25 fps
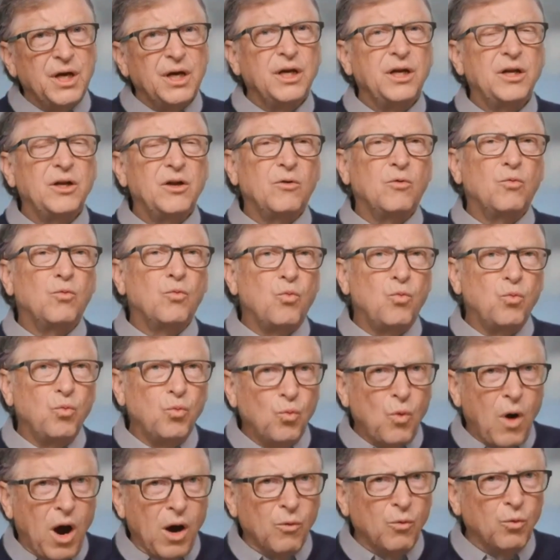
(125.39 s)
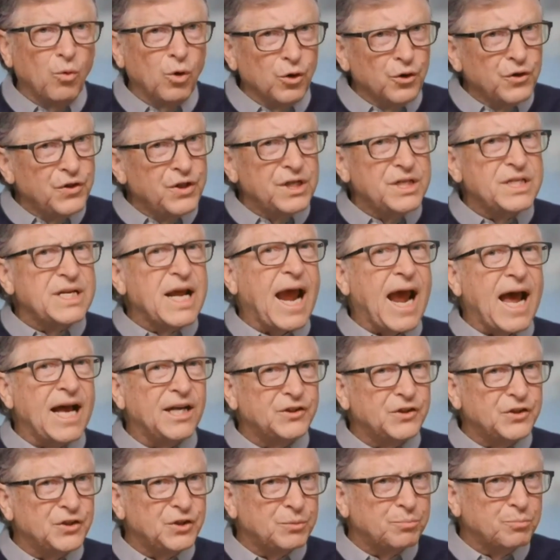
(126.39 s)
You know, what were the
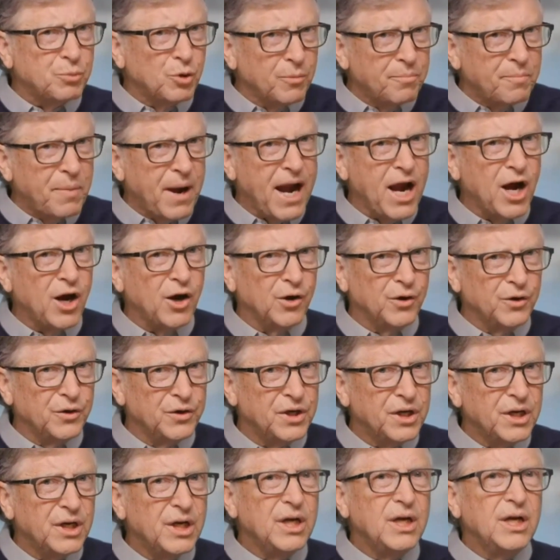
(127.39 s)
tests prepared?